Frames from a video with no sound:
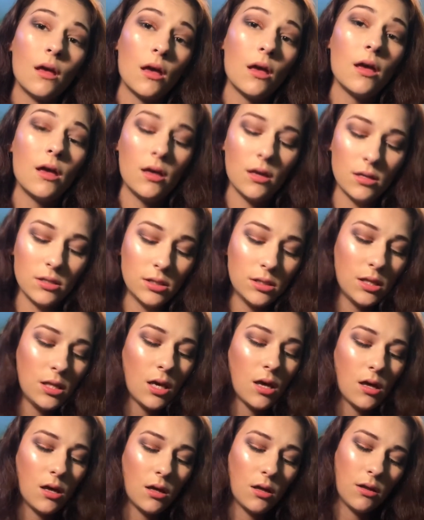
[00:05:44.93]
And
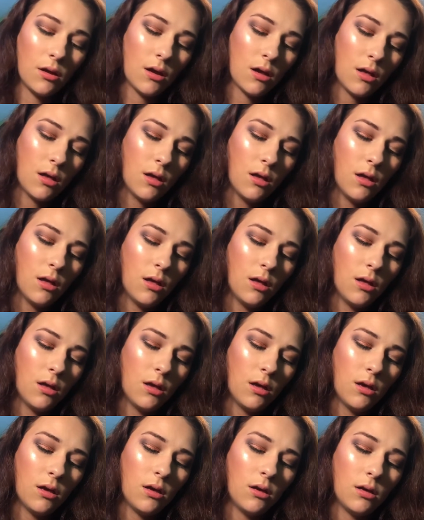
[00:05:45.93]
the other
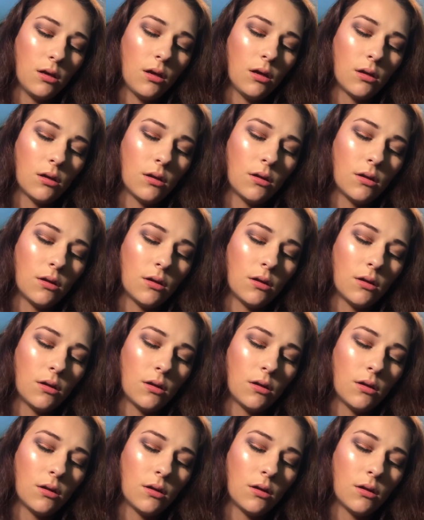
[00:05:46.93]
eye.